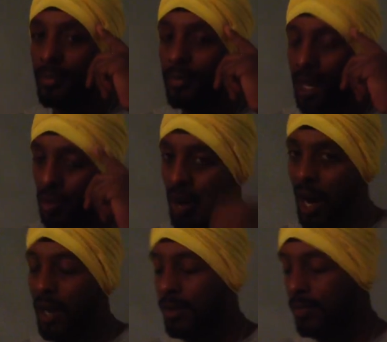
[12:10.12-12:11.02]
That's
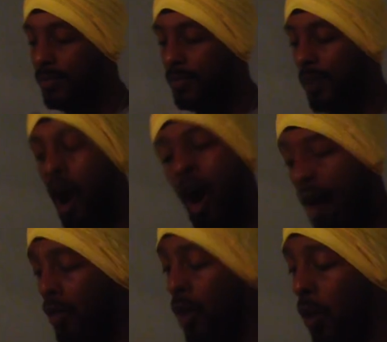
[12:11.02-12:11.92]
right.
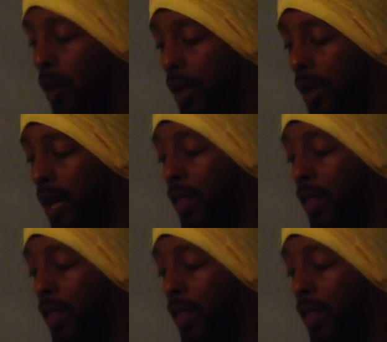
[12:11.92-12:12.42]
All-knowing.